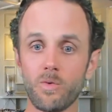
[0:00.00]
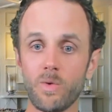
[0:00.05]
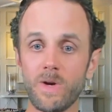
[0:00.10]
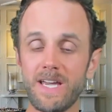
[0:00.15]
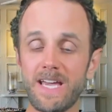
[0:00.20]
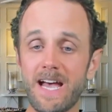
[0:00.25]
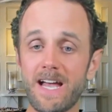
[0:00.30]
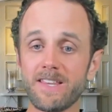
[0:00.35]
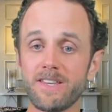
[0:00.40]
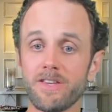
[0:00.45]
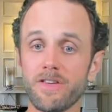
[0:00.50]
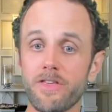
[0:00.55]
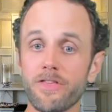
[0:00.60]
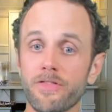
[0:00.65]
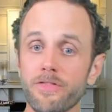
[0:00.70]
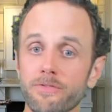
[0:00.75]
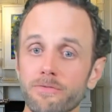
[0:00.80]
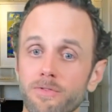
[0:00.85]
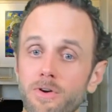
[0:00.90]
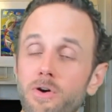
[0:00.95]
We had to
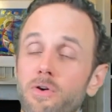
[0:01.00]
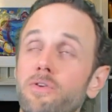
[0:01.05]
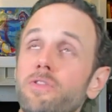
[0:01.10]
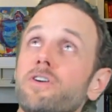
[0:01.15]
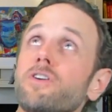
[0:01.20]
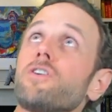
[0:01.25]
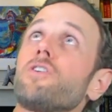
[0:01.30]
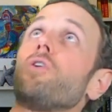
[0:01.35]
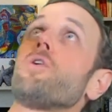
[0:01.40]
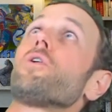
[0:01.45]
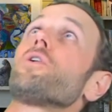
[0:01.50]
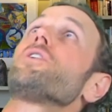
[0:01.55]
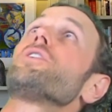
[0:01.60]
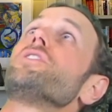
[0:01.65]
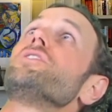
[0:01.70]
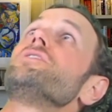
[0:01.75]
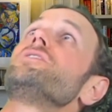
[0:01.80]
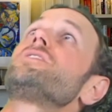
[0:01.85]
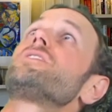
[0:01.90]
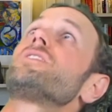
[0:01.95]
throw the
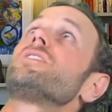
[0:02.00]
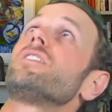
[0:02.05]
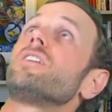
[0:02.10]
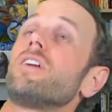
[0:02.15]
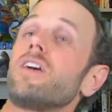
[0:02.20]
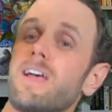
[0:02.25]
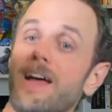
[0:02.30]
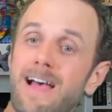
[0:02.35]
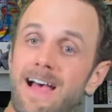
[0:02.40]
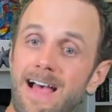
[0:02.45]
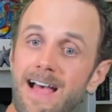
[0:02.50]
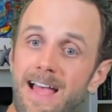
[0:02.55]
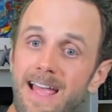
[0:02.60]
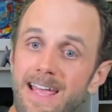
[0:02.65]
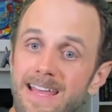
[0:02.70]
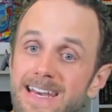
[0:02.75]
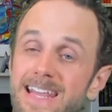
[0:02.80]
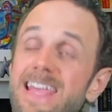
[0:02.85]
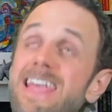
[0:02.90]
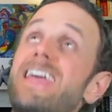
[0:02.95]
quarters
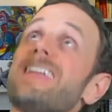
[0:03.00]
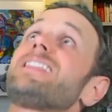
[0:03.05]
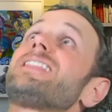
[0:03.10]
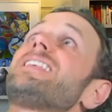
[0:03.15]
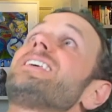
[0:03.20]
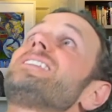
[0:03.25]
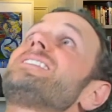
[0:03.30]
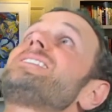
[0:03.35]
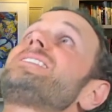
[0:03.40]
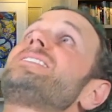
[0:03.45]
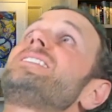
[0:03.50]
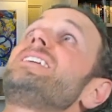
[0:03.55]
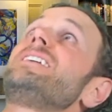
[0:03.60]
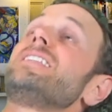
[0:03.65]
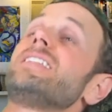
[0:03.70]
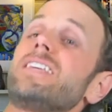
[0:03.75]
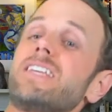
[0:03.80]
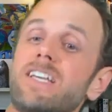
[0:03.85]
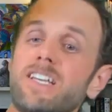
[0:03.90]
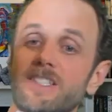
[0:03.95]
and hit the
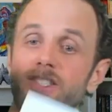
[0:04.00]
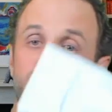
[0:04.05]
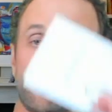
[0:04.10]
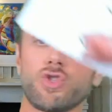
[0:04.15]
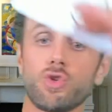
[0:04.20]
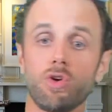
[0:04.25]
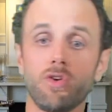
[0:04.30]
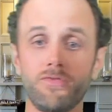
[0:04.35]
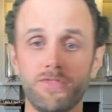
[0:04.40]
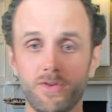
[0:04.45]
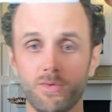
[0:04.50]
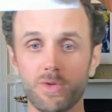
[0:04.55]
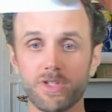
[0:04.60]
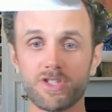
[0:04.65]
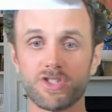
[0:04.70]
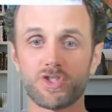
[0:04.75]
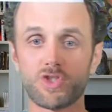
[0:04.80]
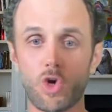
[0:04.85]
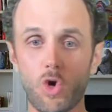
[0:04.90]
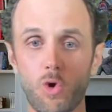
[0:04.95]
ceiling because the trophy
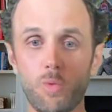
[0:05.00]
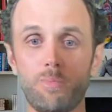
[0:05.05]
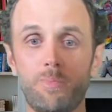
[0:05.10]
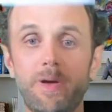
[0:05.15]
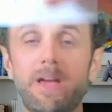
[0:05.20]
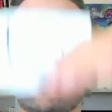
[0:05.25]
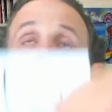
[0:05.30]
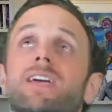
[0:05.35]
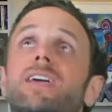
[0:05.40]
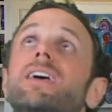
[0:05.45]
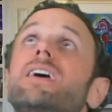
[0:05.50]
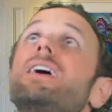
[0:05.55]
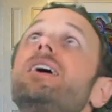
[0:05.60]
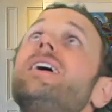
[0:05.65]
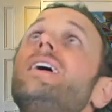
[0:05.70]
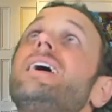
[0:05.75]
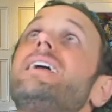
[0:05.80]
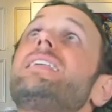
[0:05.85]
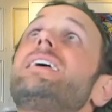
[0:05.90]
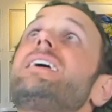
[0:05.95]
was so big.
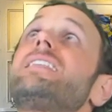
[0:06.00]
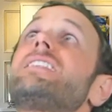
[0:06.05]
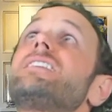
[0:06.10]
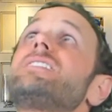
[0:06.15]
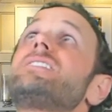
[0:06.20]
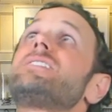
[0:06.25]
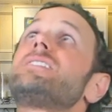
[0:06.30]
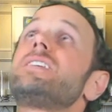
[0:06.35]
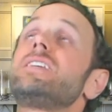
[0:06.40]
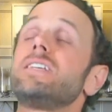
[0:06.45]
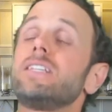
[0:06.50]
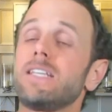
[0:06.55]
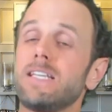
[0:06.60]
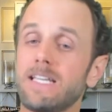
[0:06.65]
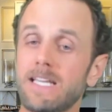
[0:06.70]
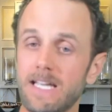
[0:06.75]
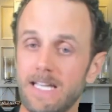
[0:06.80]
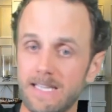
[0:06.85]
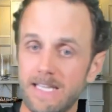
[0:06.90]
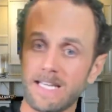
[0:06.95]
Had to hit the
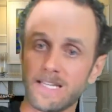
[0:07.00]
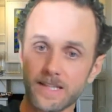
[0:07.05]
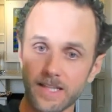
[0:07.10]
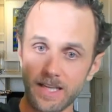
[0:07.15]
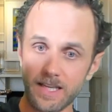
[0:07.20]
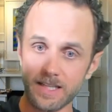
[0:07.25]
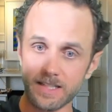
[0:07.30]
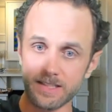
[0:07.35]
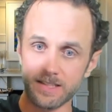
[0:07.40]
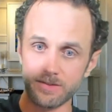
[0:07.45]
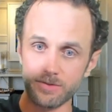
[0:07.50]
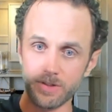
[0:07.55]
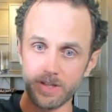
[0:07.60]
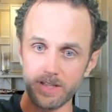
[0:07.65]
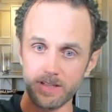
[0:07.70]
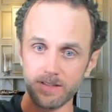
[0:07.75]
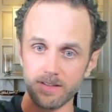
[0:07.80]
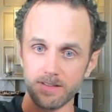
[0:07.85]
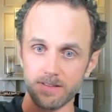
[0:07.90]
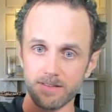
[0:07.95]
ceiling and then into
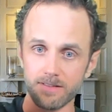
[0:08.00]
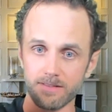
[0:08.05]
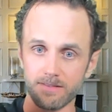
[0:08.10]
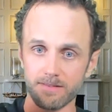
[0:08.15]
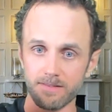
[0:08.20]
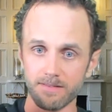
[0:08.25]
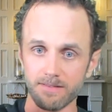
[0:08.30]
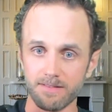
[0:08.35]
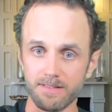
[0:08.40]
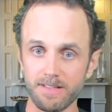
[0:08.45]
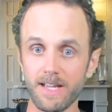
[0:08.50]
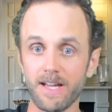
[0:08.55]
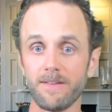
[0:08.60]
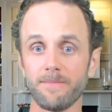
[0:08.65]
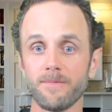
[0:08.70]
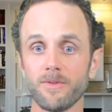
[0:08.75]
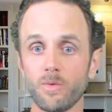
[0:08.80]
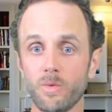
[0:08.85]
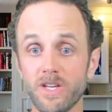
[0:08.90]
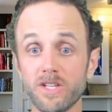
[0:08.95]
it. Yeah,
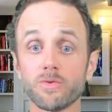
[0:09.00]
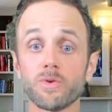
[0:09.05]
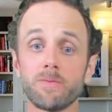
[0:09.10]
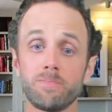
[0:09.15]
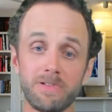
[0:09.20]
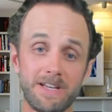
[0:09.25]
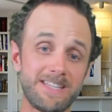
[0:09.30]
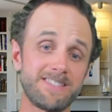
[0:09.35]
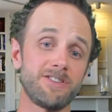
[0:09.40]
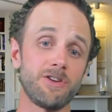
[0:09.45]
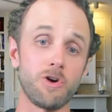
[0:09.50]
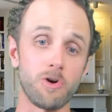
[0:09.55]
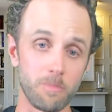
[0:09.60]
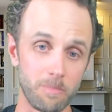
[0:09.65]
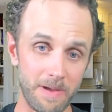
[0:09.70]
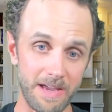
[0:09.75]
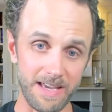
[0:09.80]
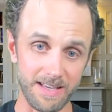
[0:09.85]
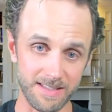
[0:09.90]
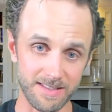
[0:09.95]
we had to replace the
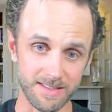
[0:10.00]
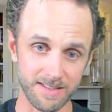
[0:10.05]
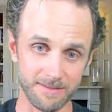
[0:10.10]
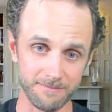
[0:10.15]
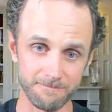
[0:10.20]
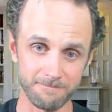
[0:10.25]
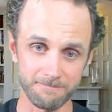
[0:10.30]
whole base.